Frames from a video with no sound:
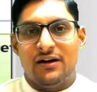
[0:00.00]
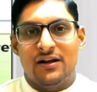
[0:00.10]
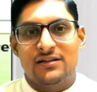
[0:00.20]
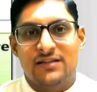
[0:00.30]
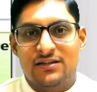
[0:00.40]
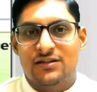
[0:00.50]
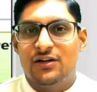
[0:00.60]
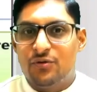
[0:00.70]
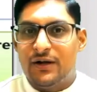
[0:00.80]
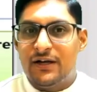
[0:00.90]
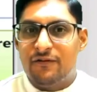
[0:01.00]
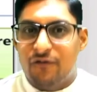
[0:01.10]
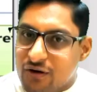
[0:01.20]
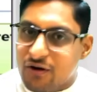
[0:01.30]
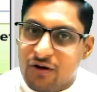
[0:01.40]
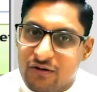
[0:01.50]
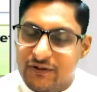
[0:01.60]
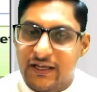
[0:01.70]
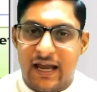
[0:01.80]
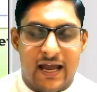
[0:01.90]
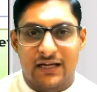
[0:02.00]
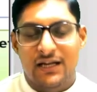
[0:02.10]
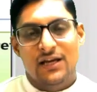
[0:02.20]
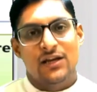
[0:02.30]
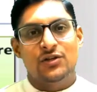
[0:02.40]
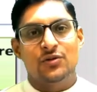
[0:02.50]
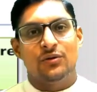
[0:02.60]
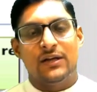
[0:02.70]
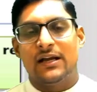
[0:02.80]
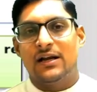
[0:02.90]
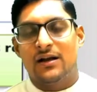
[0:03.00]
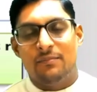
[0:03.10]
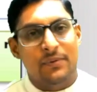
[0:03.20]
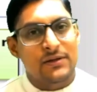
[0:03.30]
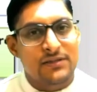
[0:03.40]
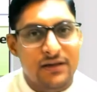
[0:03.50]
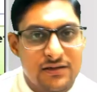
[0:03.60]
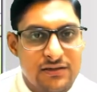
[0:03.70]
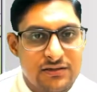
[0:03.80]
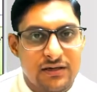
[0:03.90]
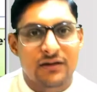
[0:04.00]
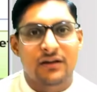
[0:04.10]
under section 24 of the act. He should take a compulsory registration